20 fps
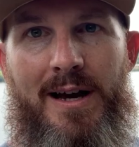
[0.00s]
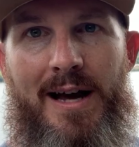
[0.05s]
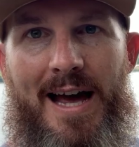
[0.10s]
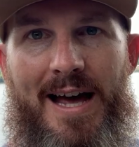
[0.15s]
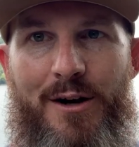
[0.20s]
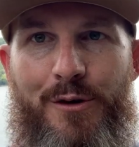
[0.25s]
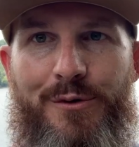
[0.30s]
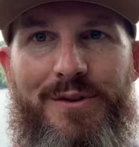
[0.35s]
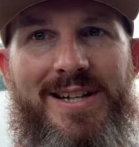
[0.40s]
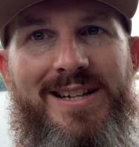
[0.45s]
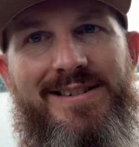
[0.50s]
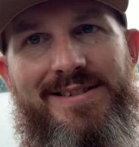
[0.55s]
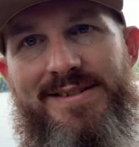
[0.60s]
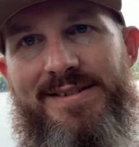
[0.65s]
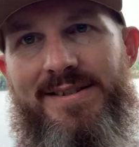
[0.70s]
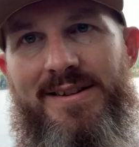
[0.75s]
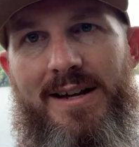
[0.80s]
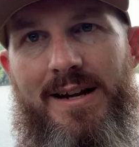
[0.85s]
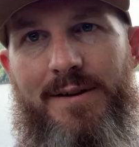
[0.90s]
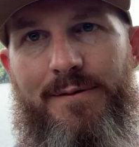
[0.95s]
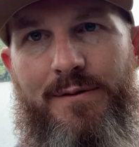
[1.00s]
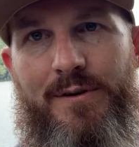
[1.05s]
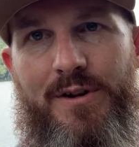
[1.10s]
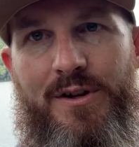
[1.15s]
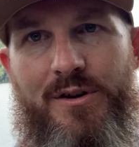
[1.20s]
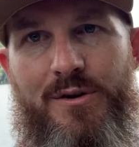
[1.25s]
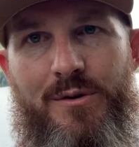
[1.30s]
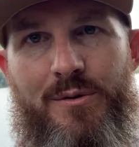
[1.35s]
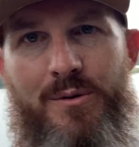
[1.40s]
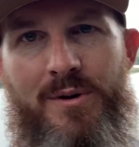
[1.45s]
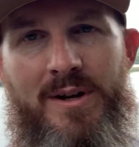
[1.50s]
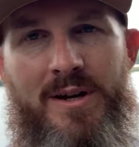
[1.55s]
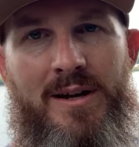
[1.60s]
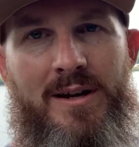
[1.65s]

I don't think this is a lake for you.